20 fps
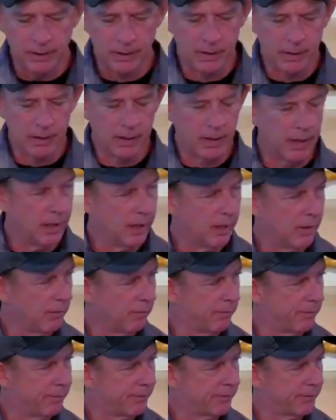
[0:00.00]
of
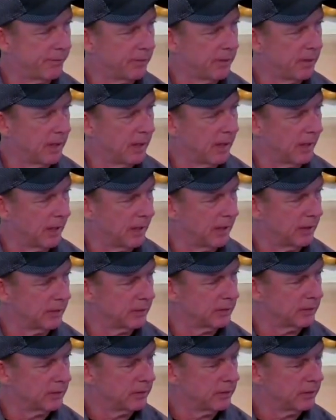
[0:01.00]
uh,
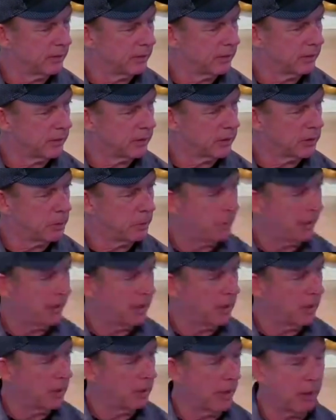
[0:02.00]
speaking
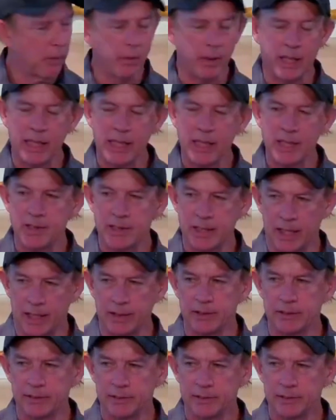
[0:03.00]
about what he's done